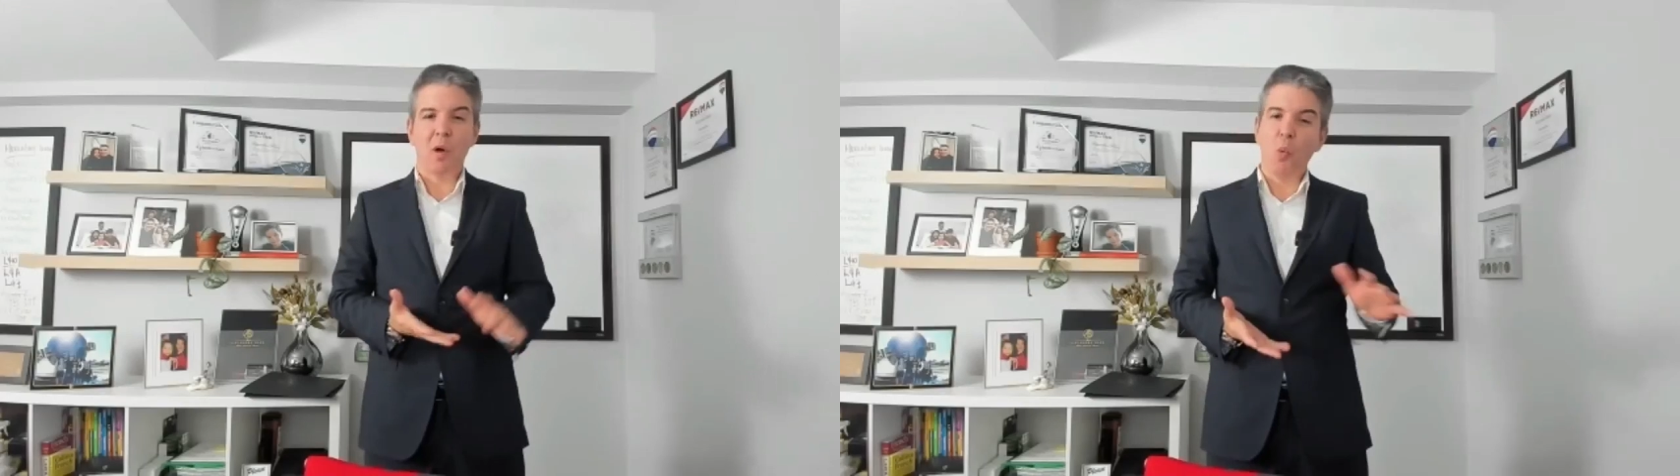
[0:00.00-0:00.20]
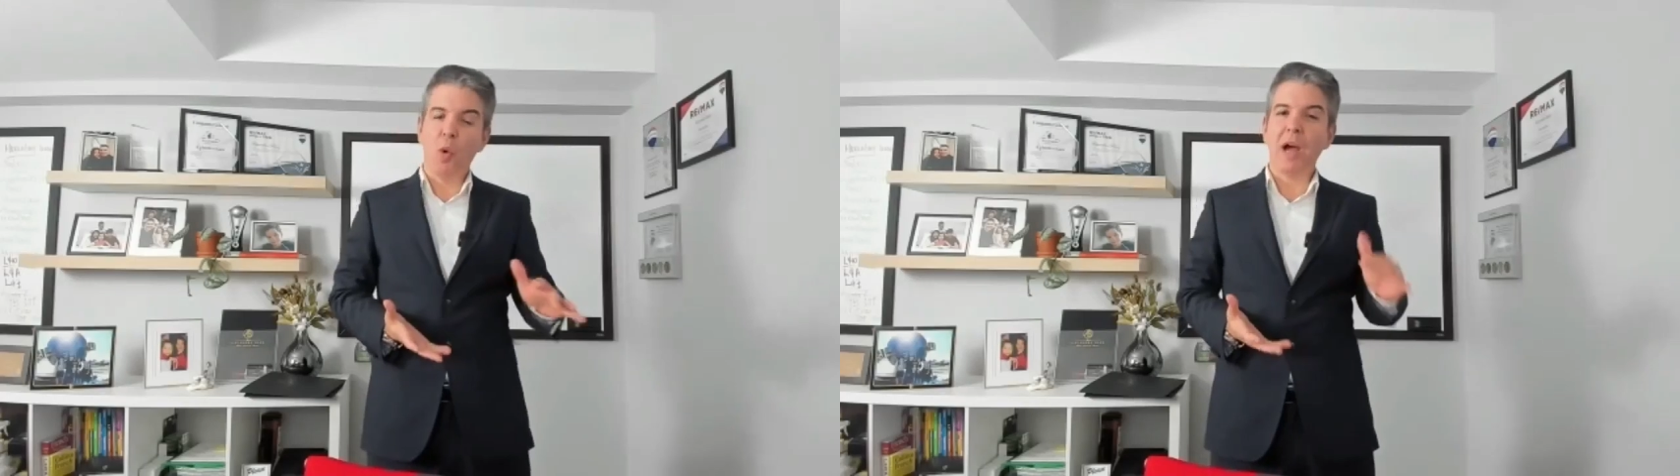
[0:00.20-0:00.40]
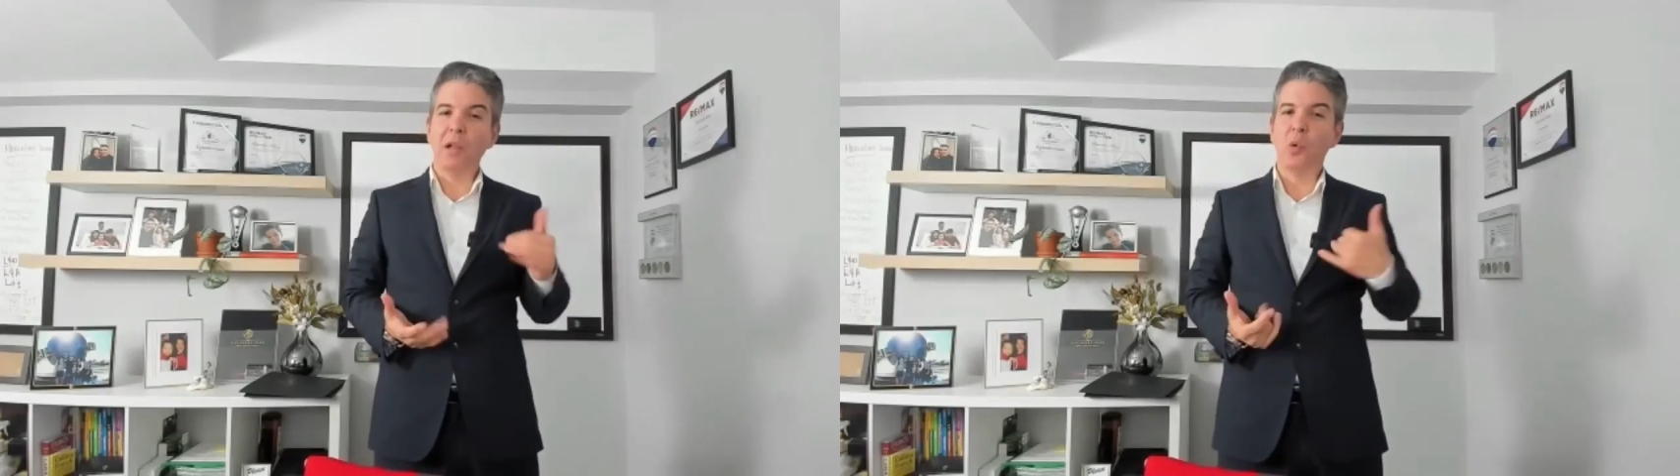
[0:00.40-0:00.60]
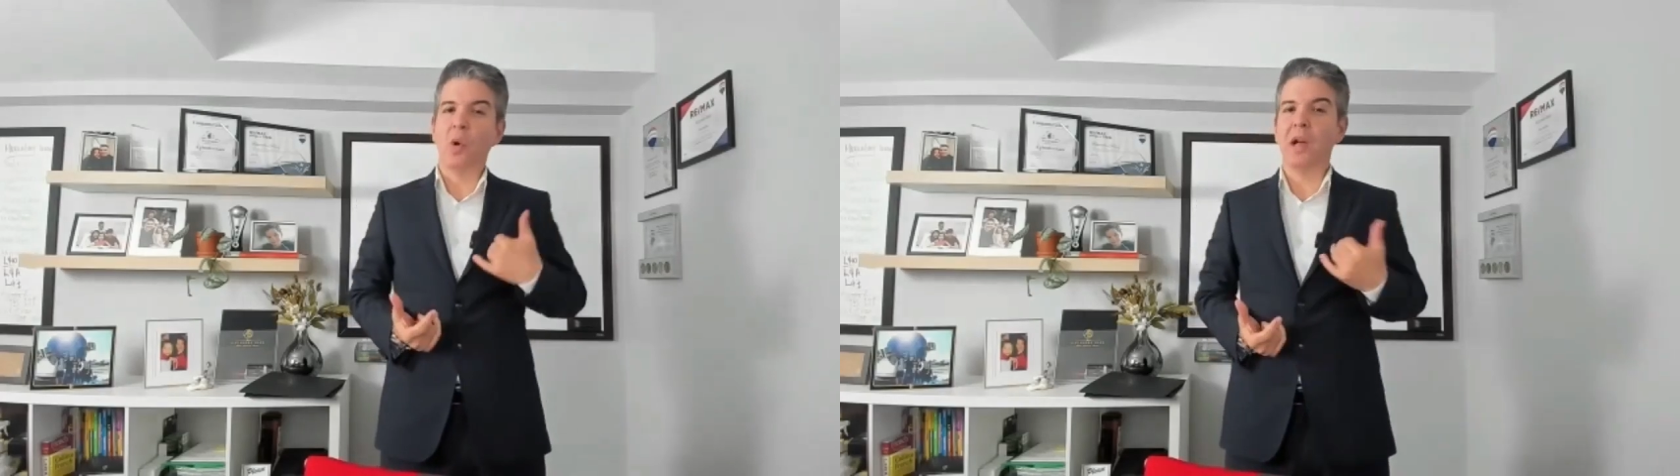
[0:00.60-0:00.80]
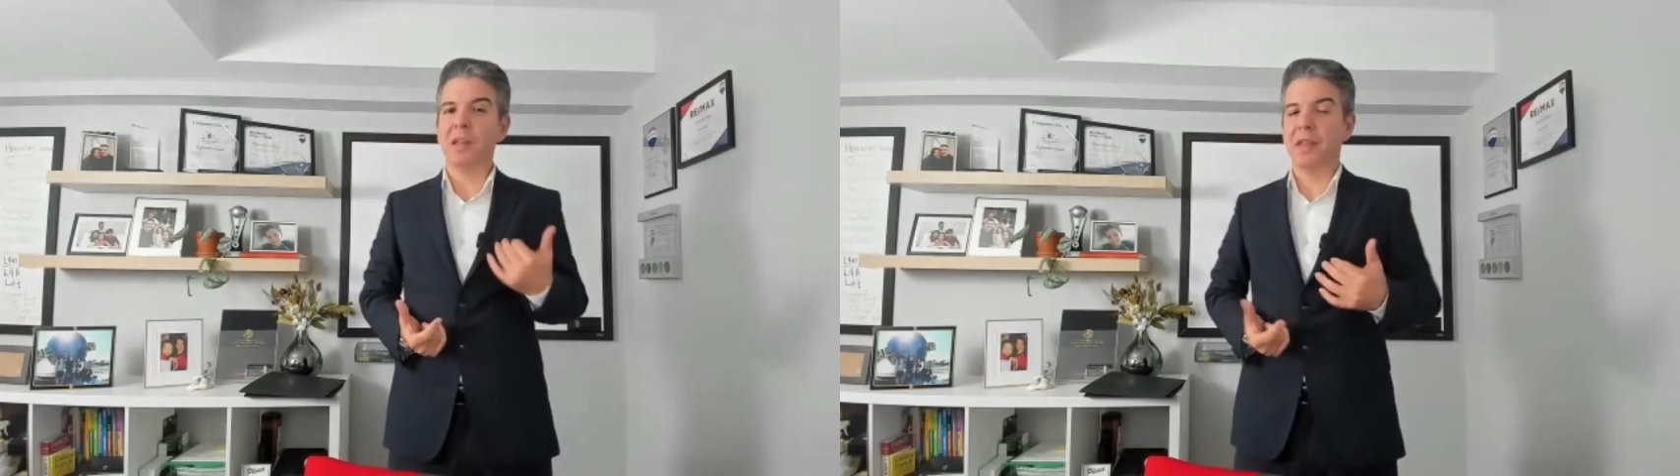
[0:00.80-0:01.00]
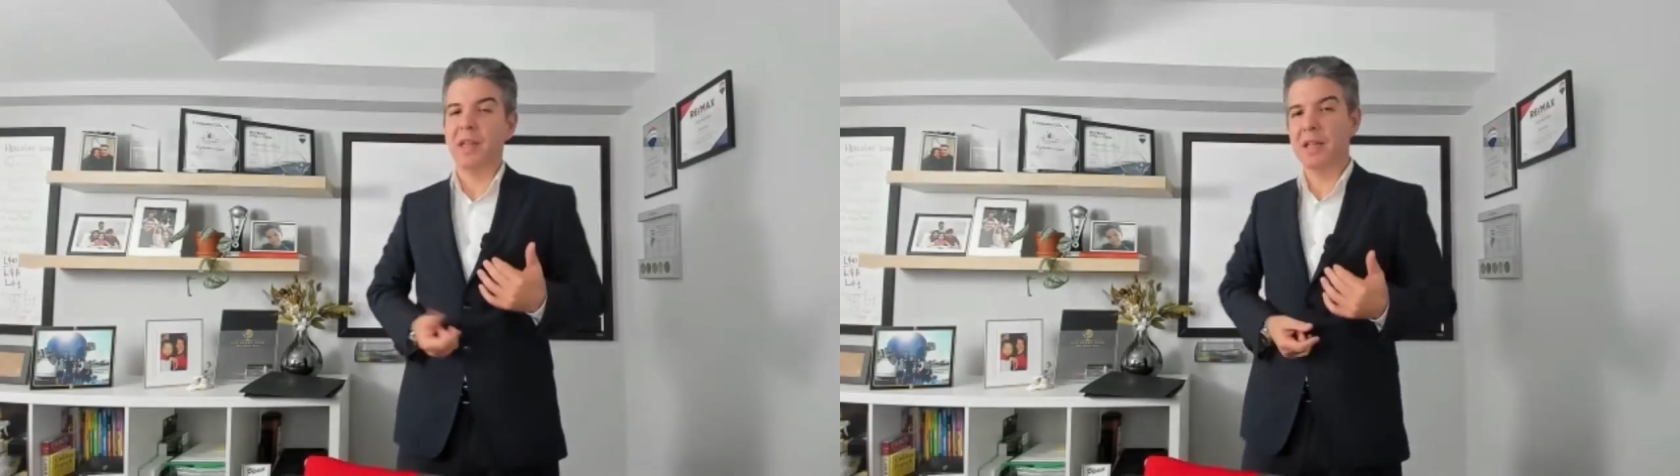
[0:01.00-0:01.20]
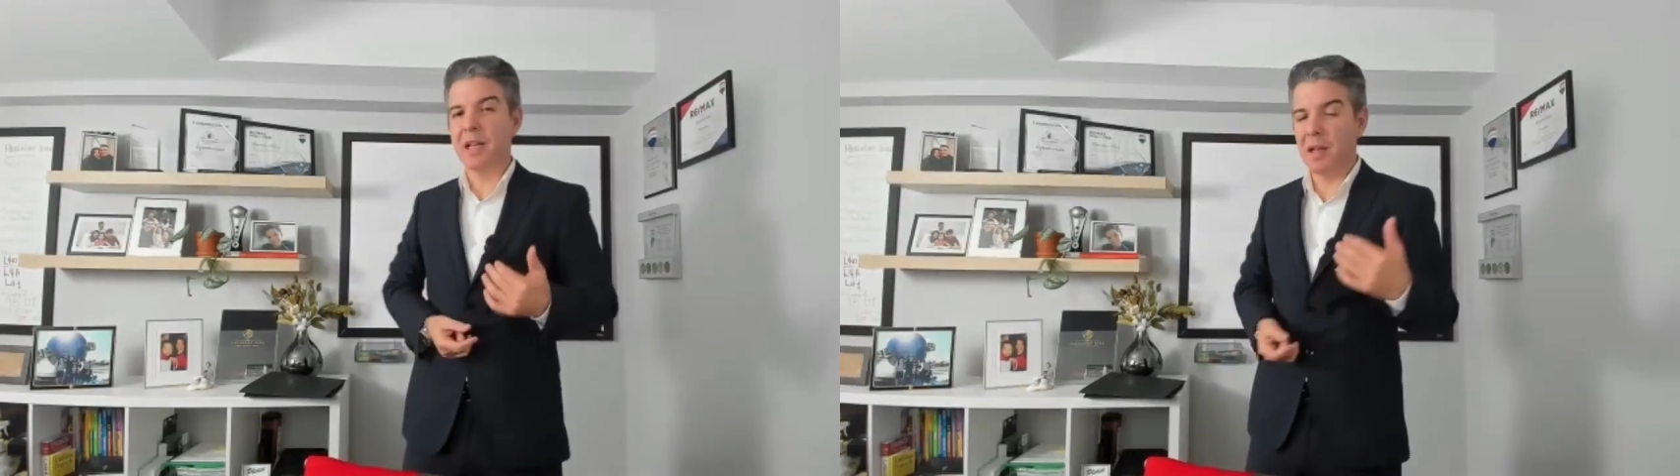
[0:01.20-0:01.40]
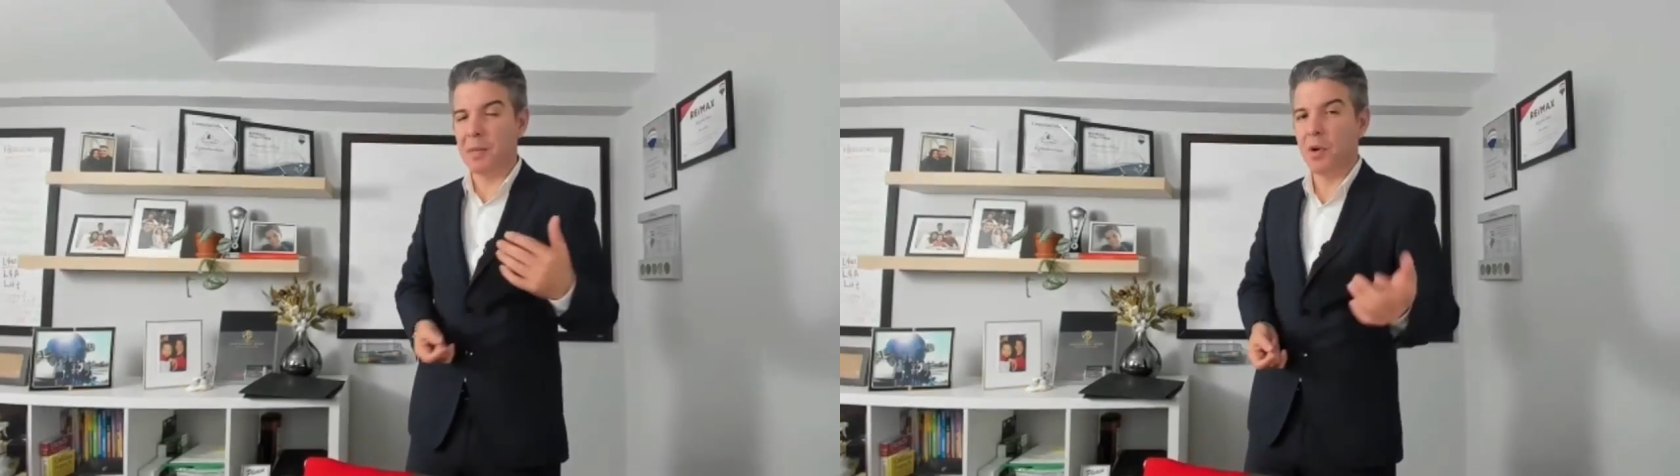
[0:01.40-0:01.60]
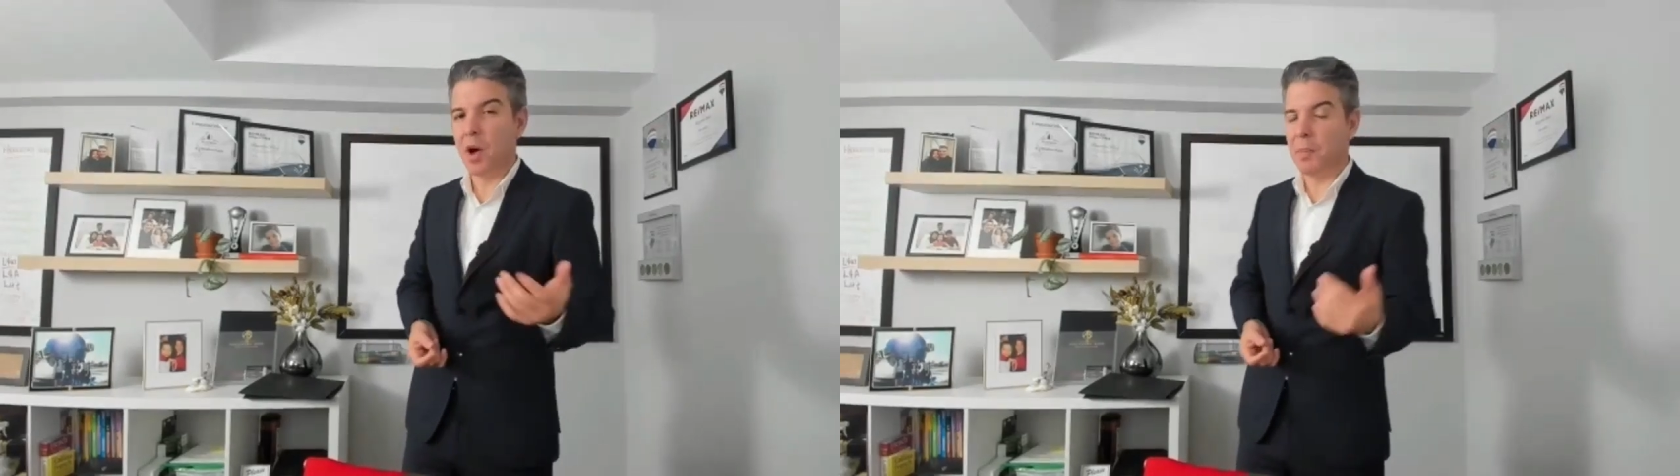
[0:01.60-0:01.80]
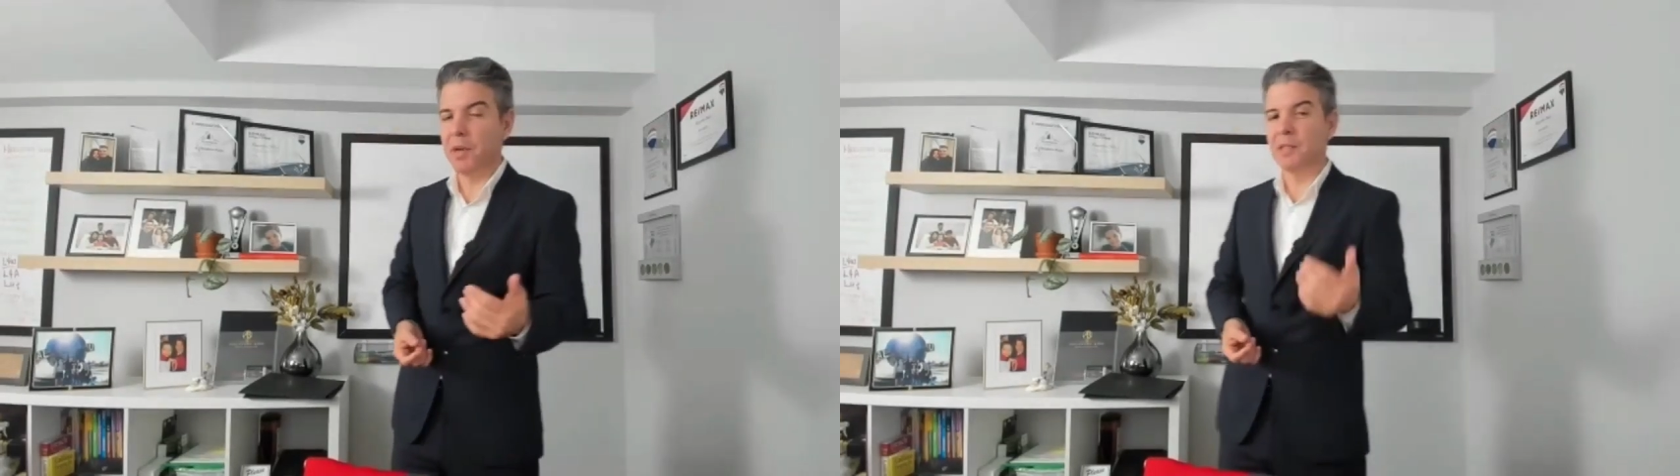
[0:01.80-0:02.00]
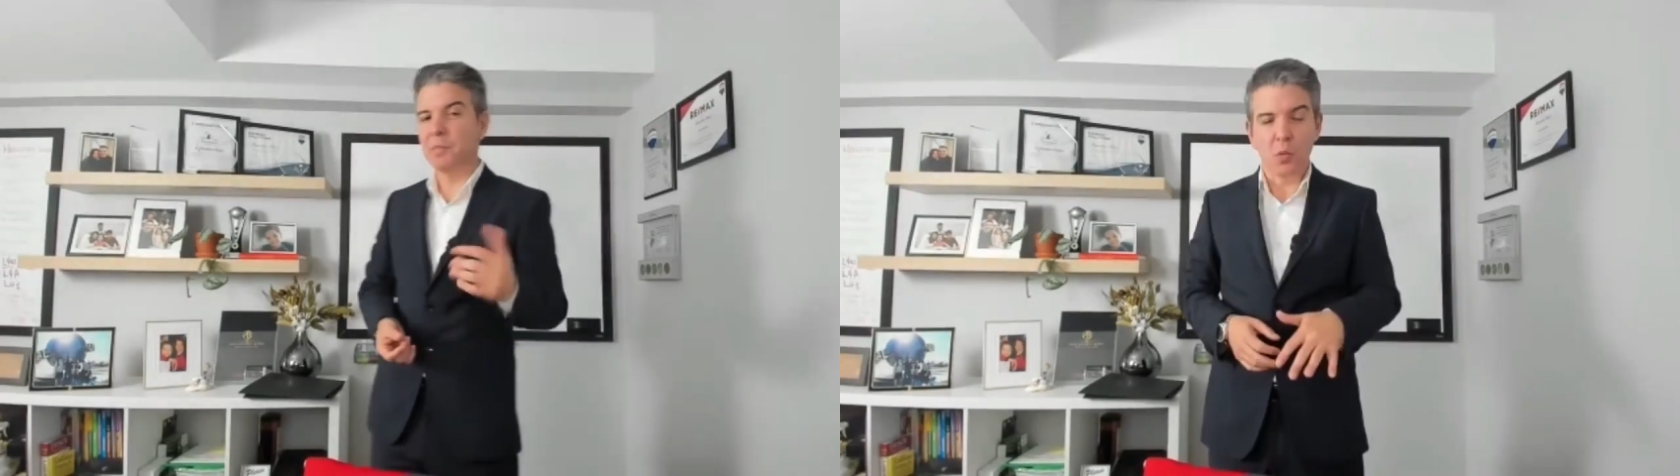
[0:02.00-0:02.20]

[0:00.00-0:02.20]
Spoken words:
and why do I think that that property is